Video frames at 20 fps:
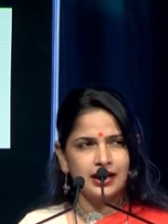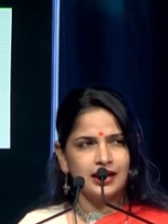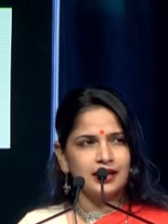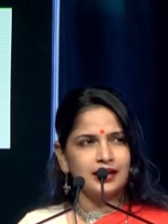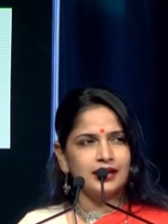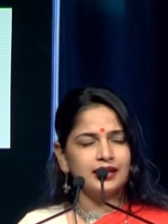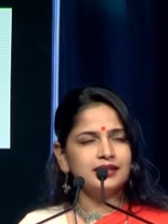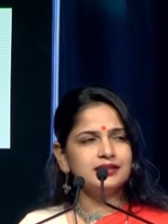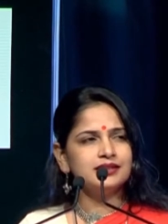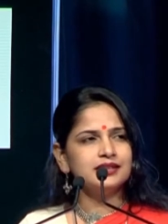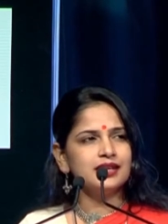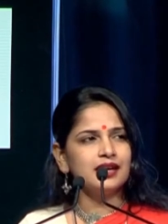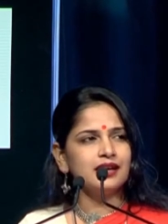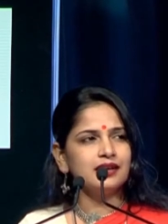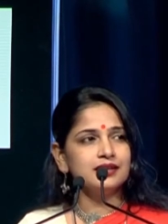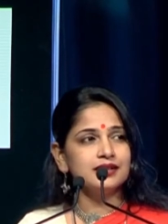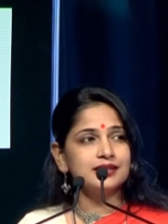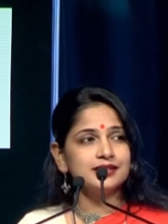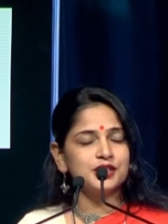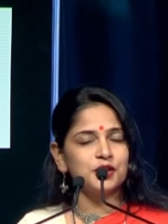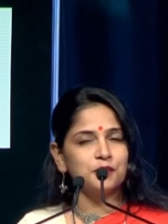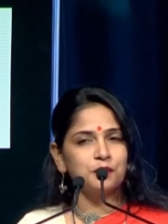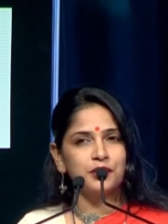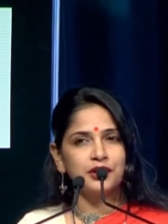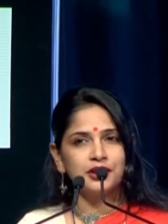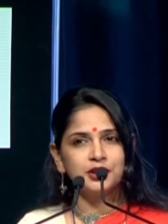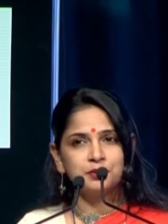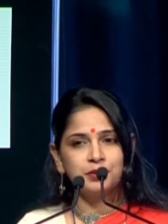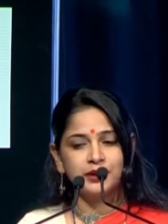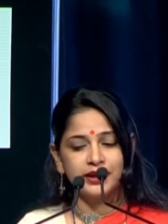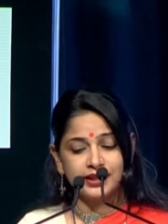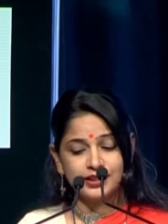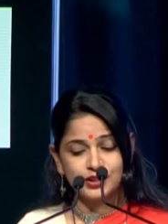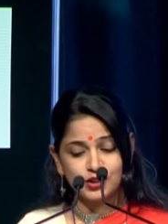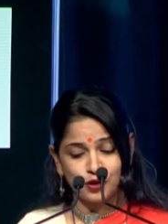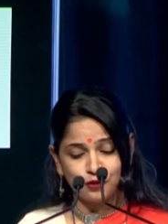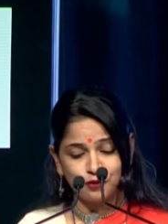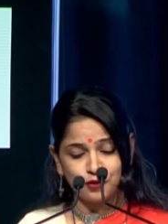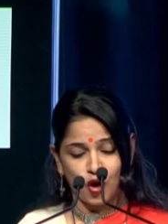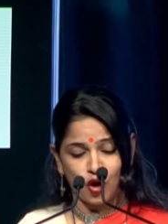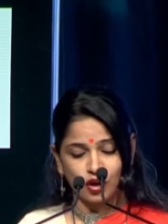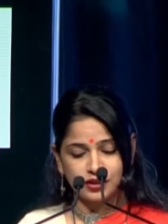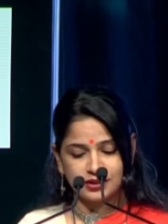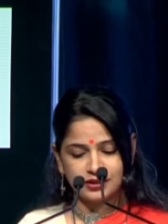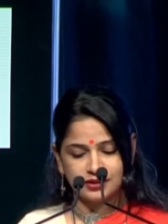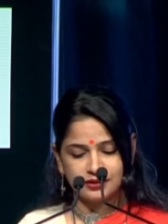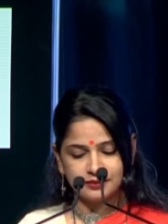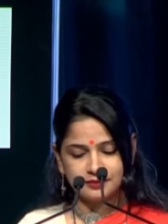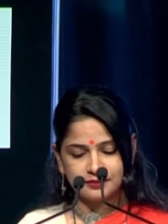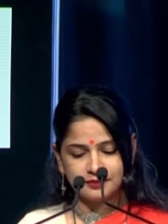India is the birthplace of cotton,